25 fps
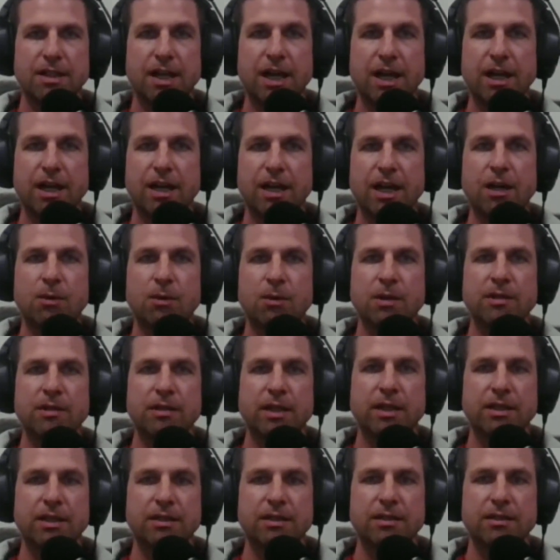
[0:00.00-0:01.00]
I always
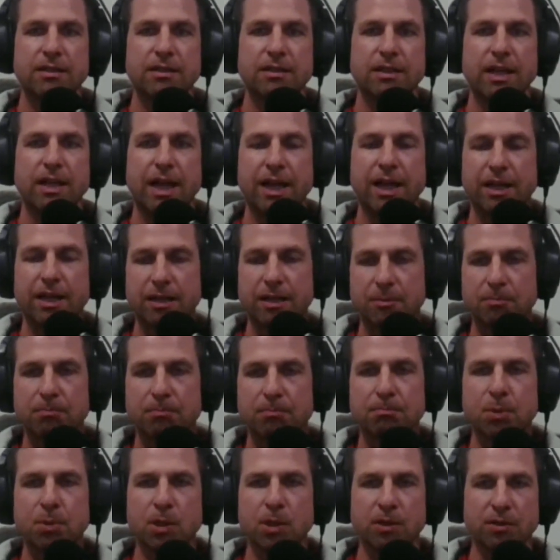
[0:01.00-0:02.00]
like to add a
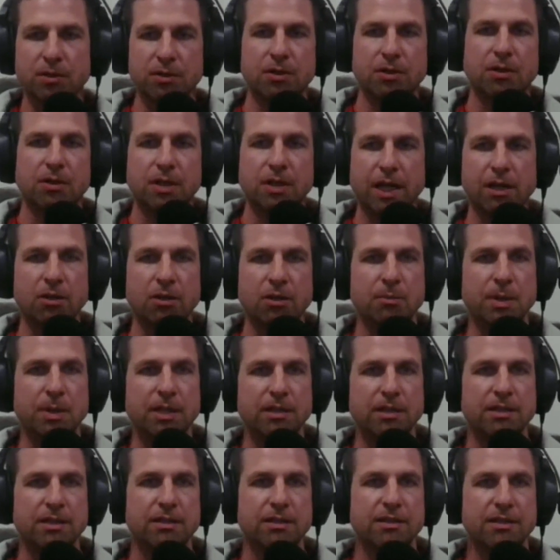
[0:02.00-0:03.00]
personal
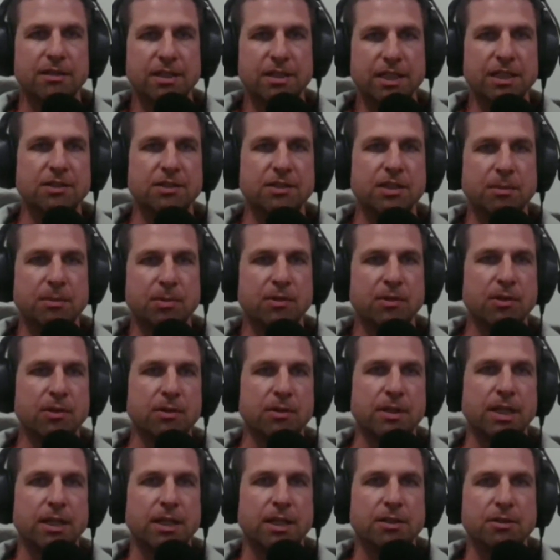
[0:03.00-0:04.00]
element to each
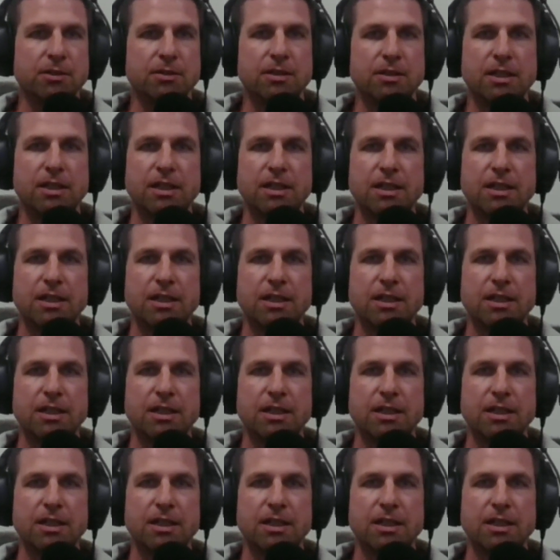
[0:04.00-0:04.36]
episode that I do.